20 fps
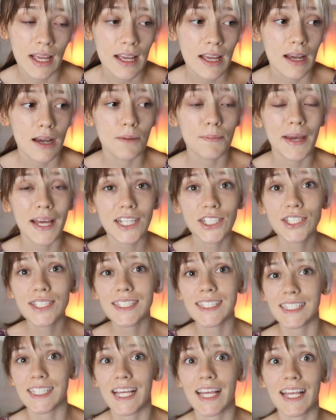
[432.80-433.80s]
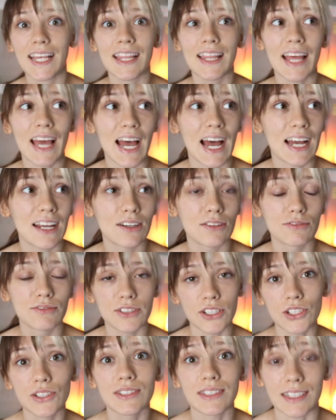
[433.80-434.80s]
Imagine saying that
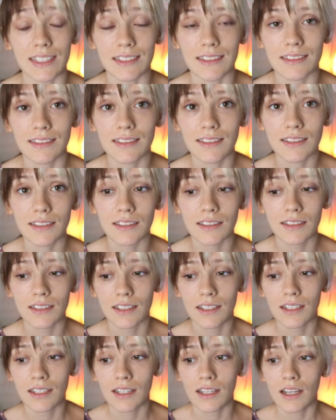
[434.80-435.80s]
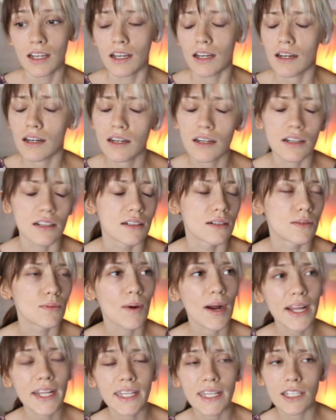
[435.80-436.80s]
versus, oh,
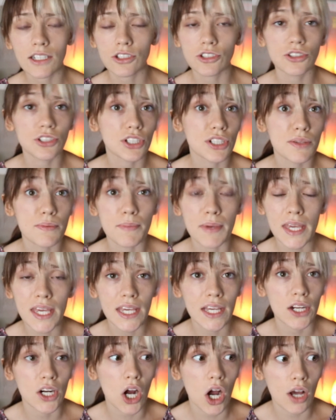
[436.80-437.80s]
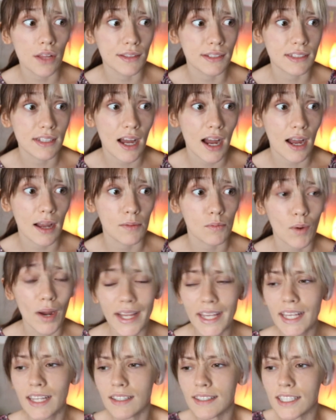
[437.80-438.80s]
why can't you just be here all the time? Why
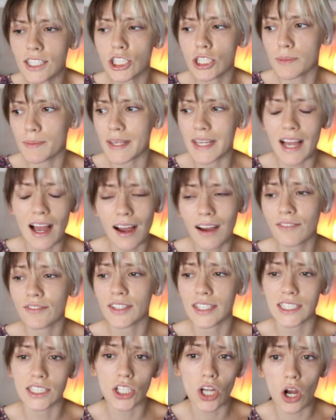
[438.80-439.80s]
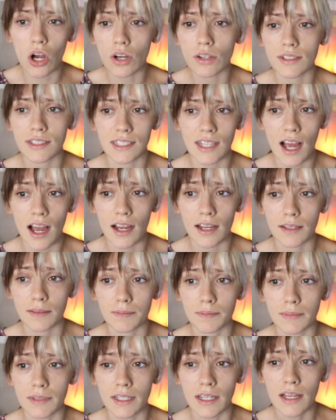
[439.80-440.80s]
can't I just be confident all the
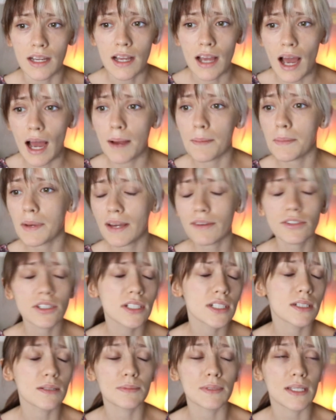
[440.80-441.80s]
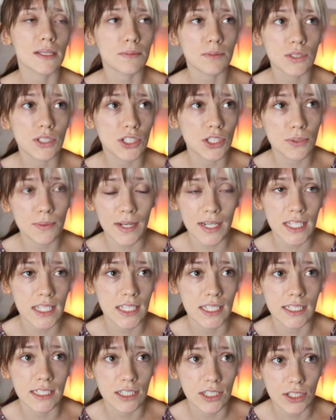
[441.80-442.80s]
time? I'm never going to be able to do
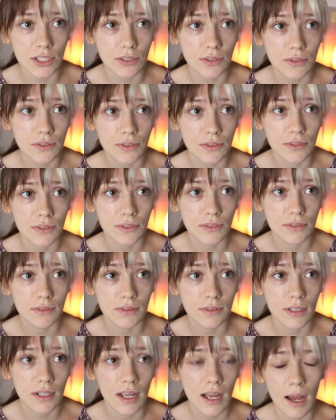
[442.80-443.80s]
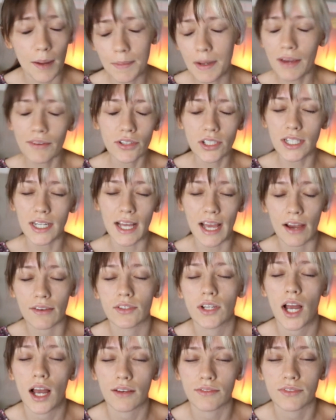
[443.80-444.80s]
anything new. I'm never going to have
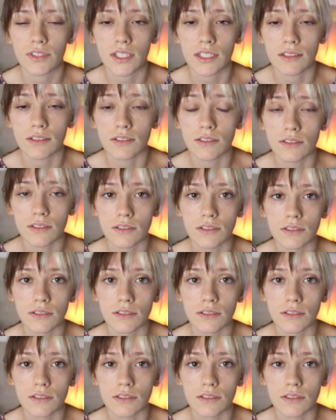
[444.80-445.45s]
confidence.